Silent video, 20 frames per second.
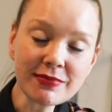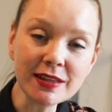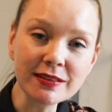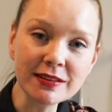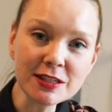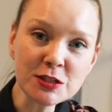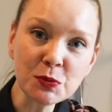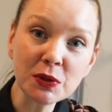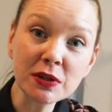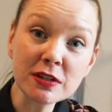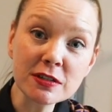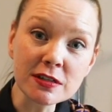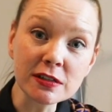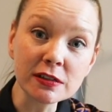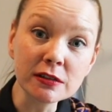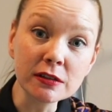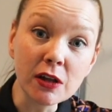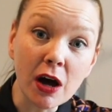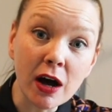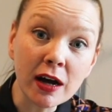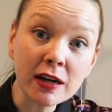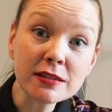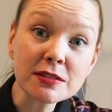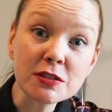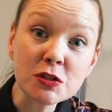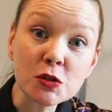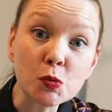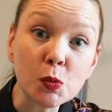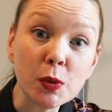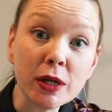This one is a lot
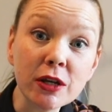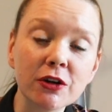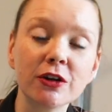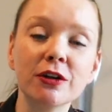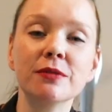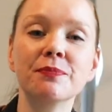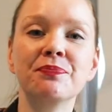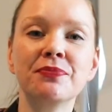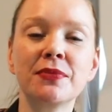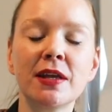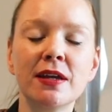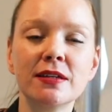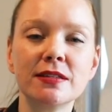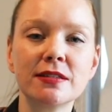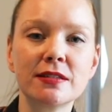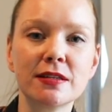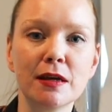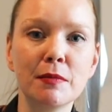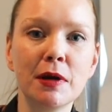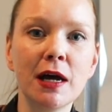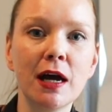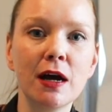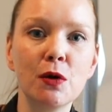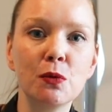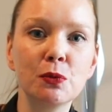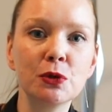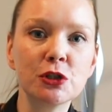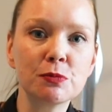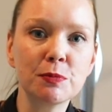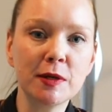sweeter somehow,
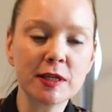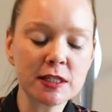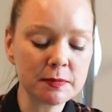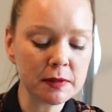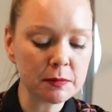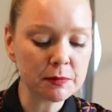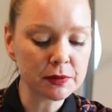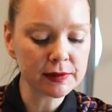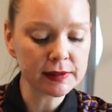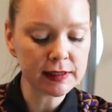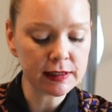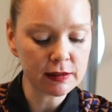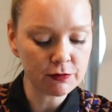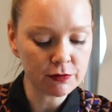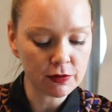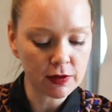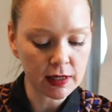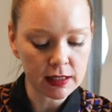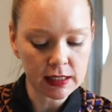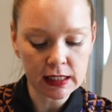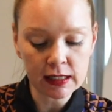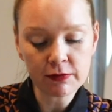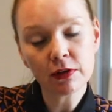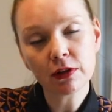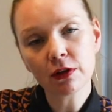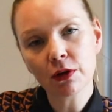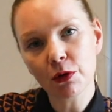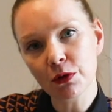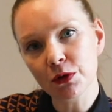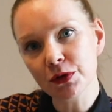which makes me believe that
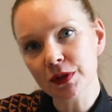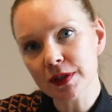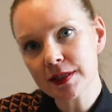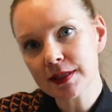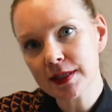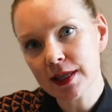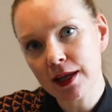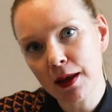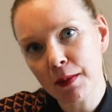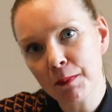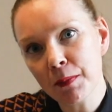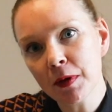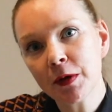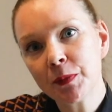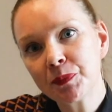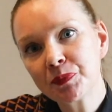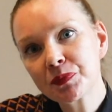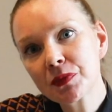even though they're the same